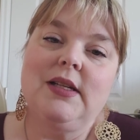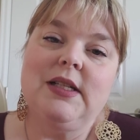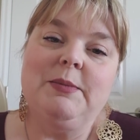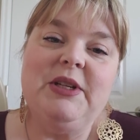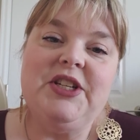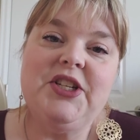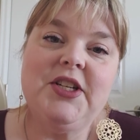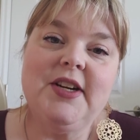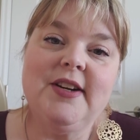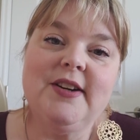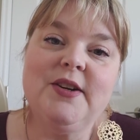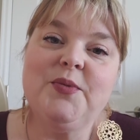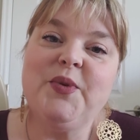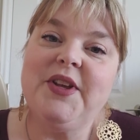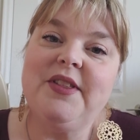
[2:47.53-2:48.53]
to be
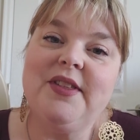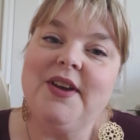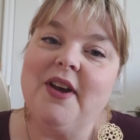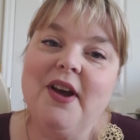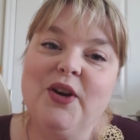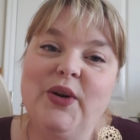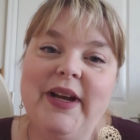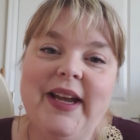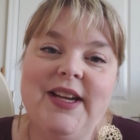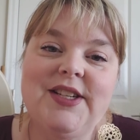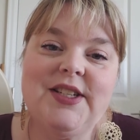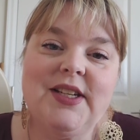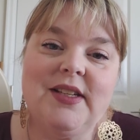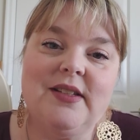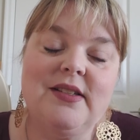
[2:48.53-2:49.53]
shared with the
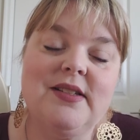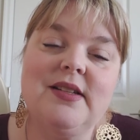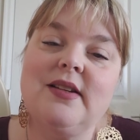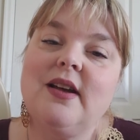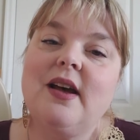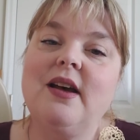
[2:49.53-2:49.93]
congregations